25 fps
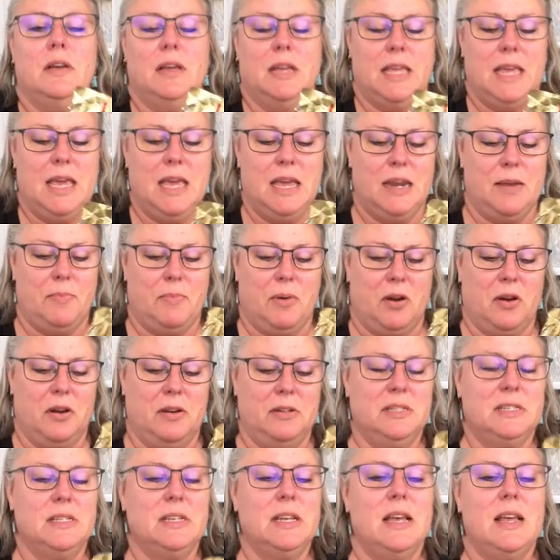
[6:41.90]
candy
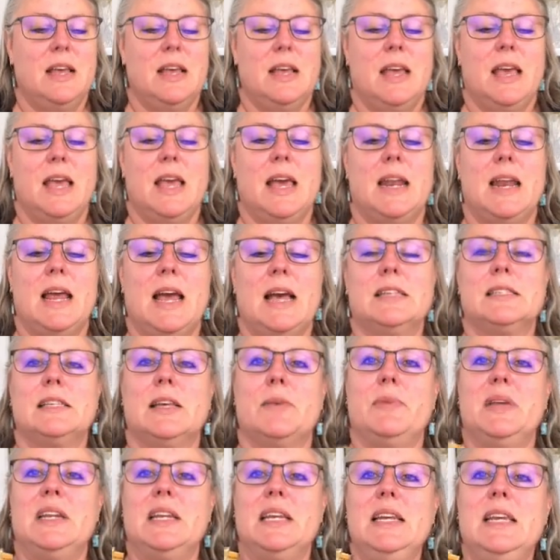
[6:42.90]
bars, and as I've
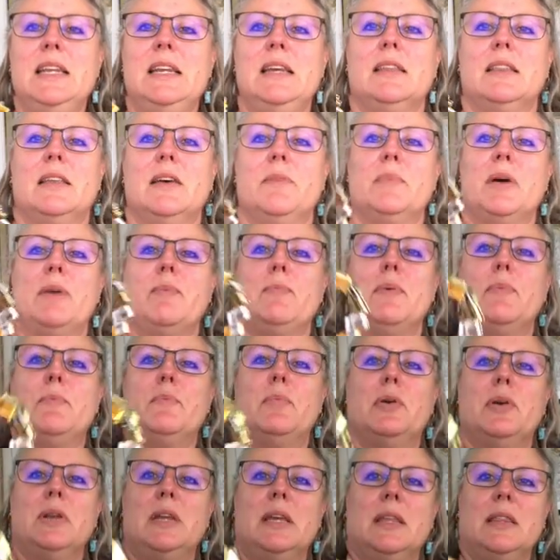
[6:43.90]
been eating them, I've been
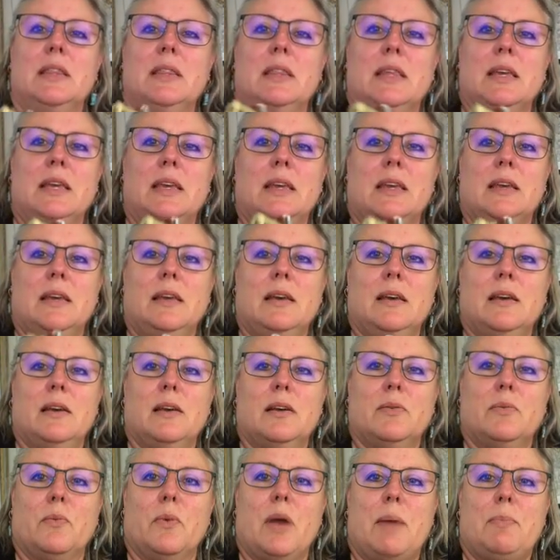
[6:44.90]
putting the
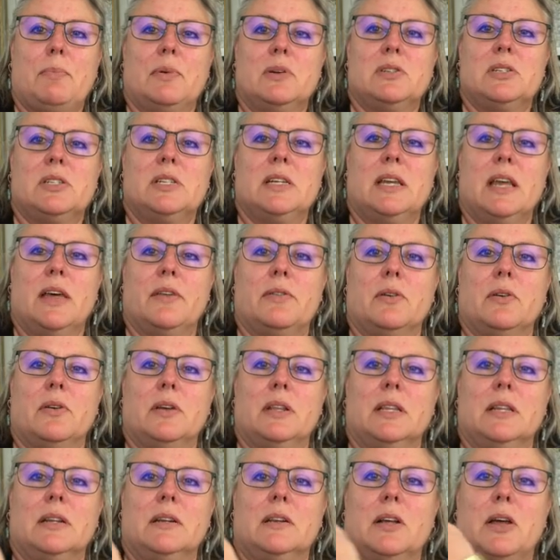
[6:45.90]
wrappers together
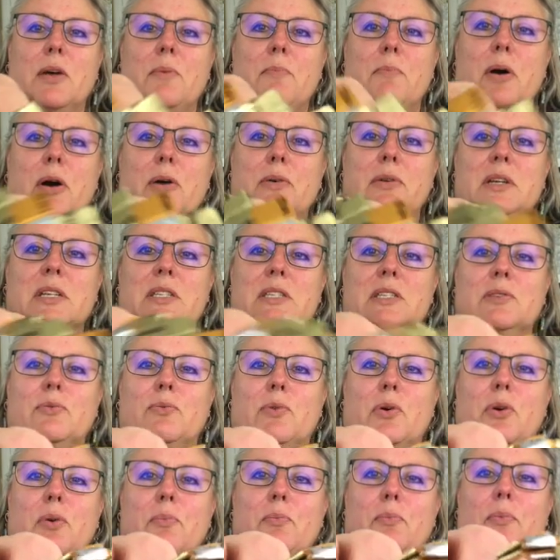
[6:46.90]
in little components
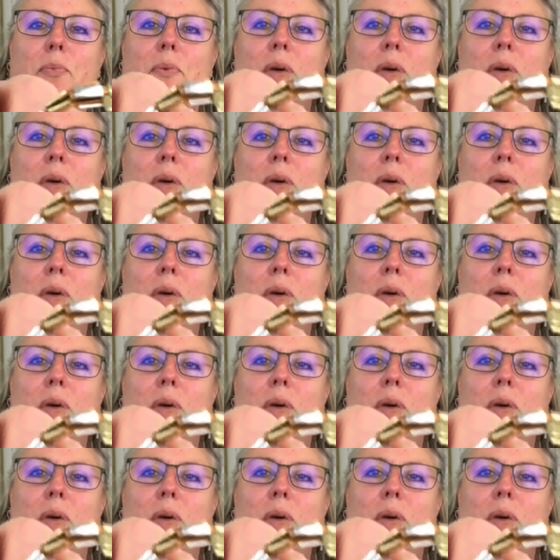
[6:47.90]
for